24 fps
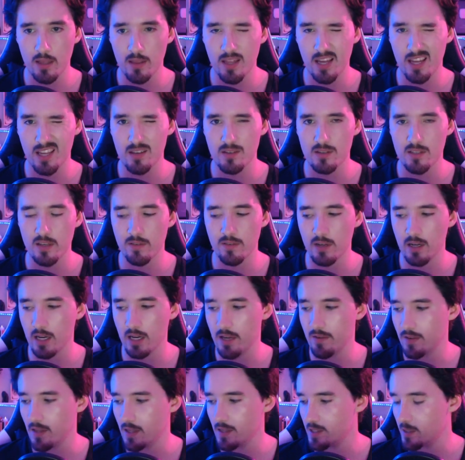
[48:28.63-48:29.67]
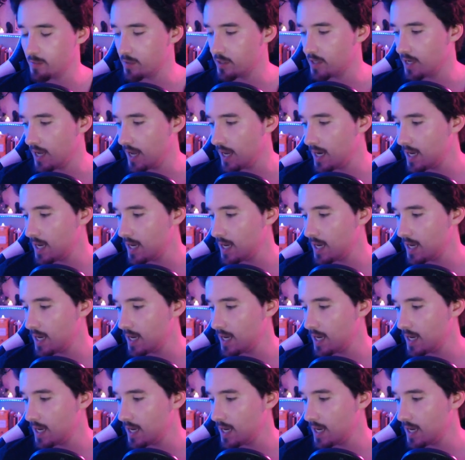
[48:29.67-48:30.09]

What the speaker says: Thank you, Stephen Clear, for that super chat.